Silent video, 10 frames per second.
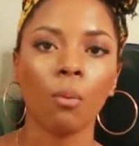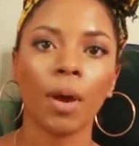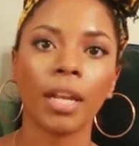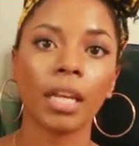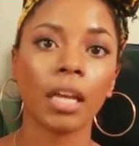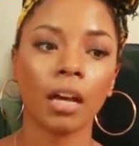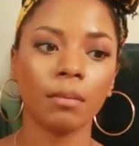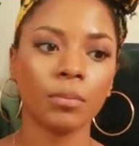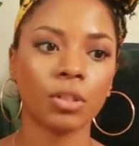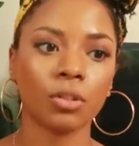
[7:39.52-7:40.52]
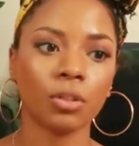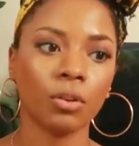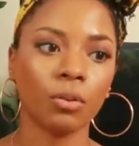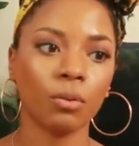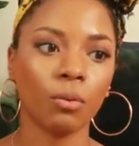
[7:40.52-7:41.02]
when it comes
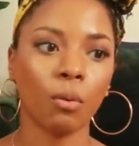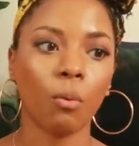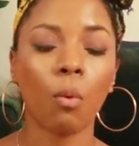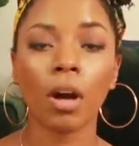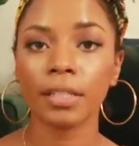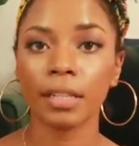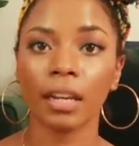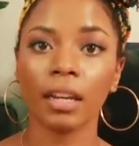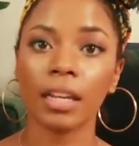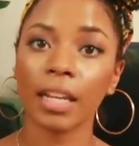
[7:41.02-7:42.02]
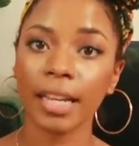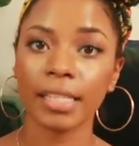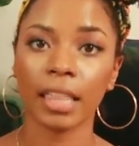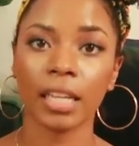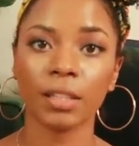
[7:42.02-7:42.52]
to wanting
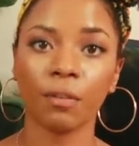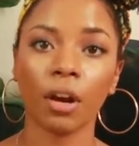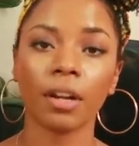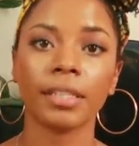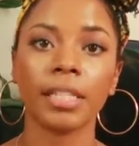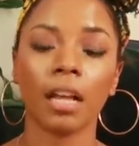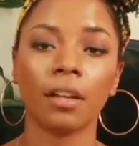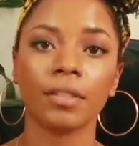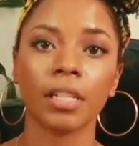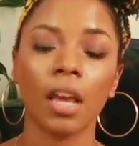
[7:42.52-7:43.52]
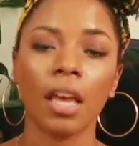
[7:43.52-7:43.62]
nice things for ourselves.